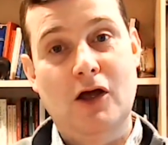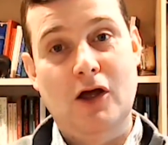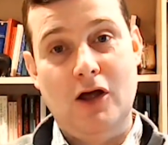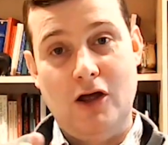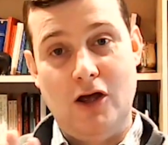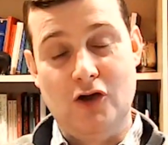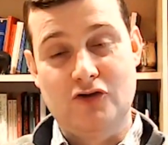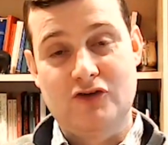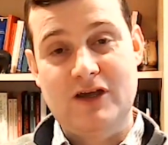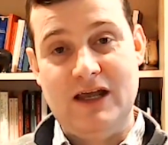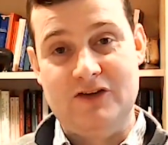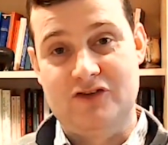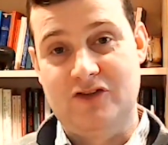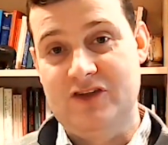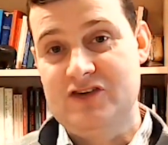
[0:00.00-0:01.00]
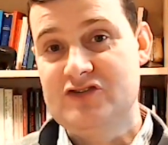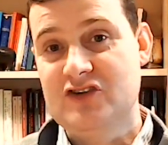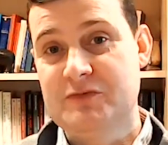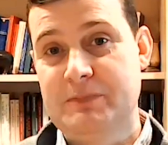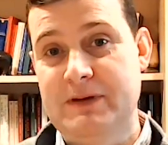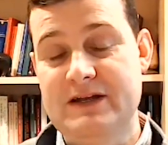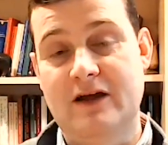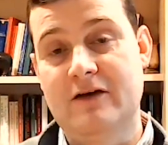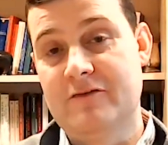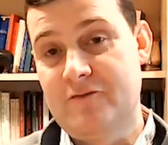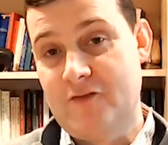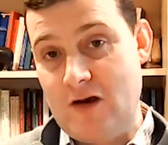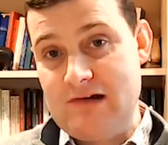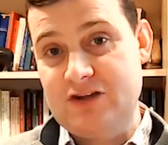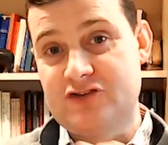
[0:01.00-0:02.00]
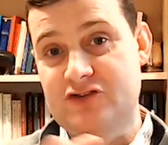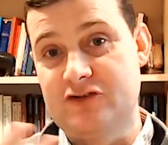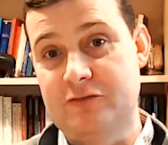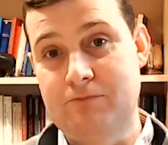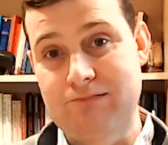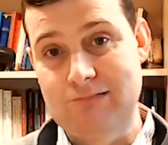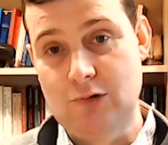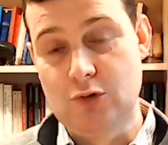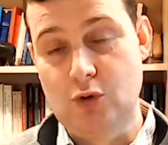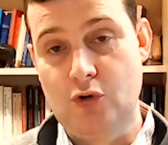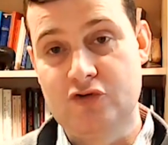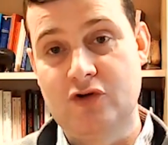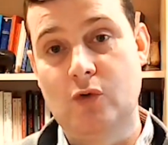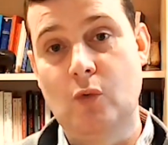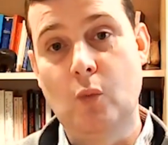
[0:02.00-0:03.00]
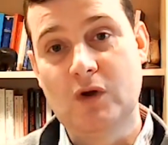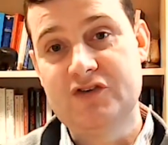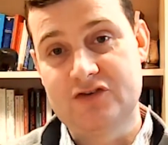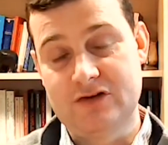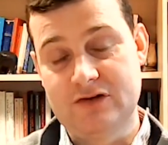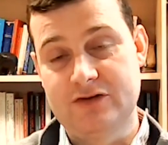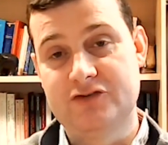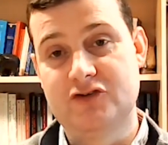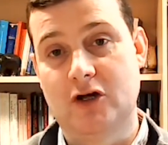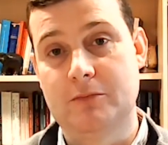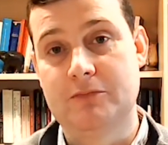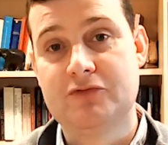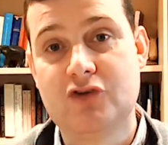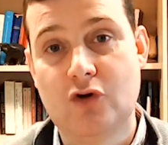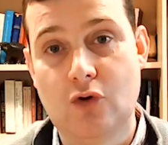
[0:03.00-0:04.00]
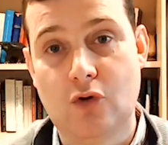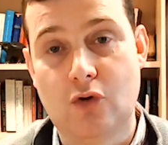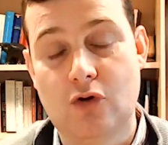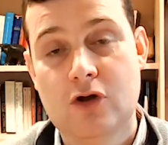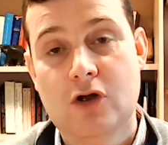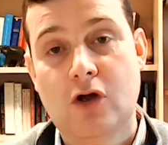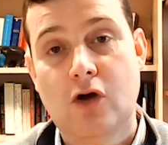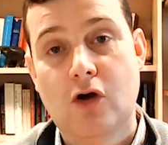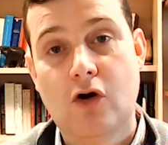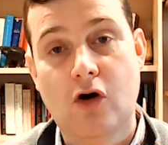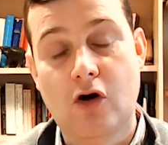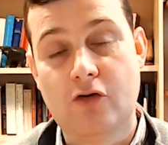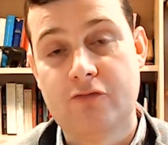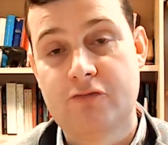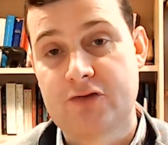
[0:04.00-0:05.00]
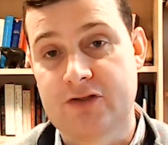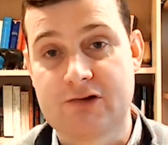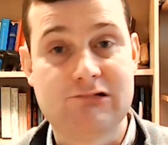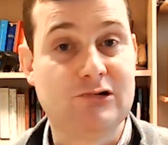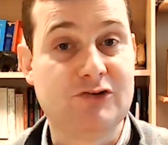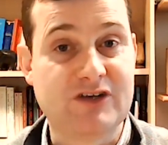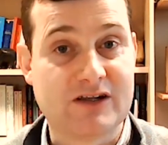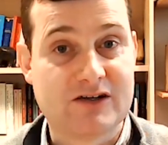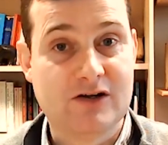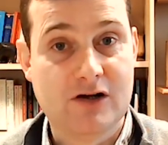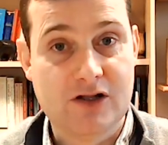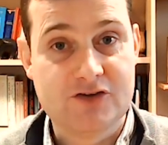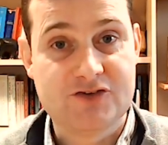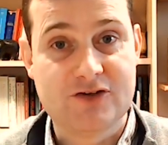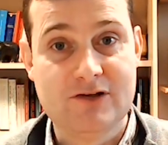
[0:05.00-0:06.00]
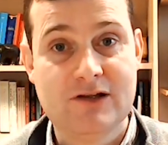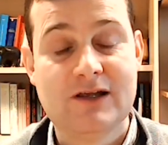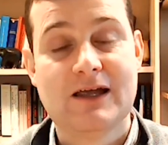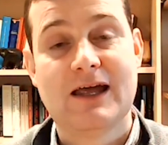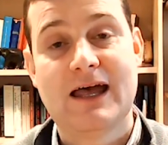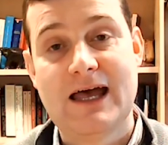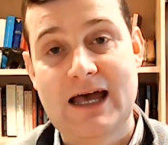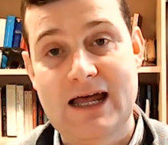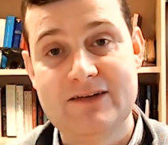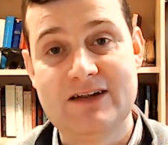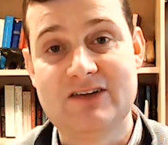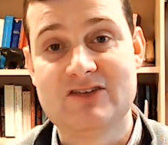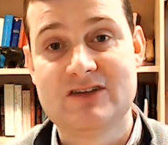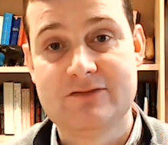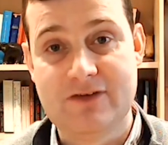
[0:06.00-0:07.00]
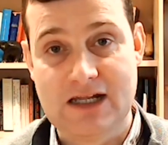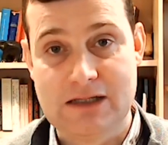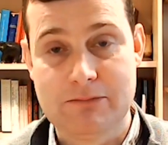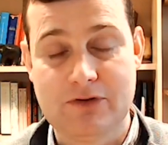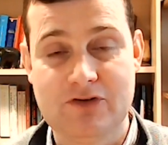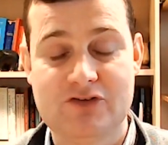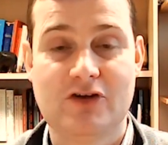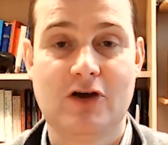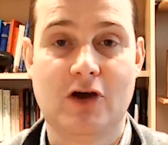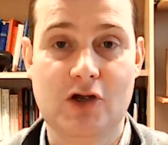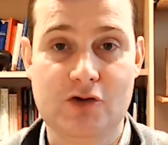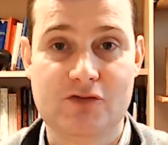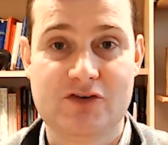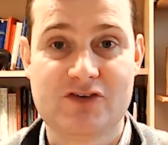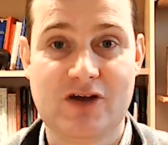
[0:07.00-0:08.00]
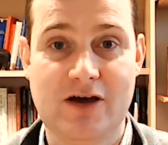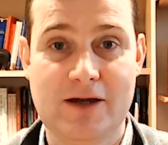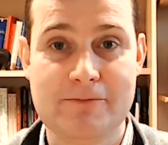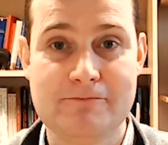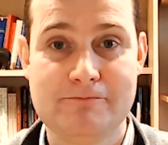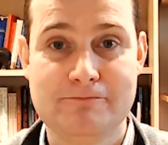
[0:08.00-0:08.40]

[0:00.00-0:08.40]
Okay, so this has just been a very sort of broad whistle-stop tour of the Crusader castle and its development over time.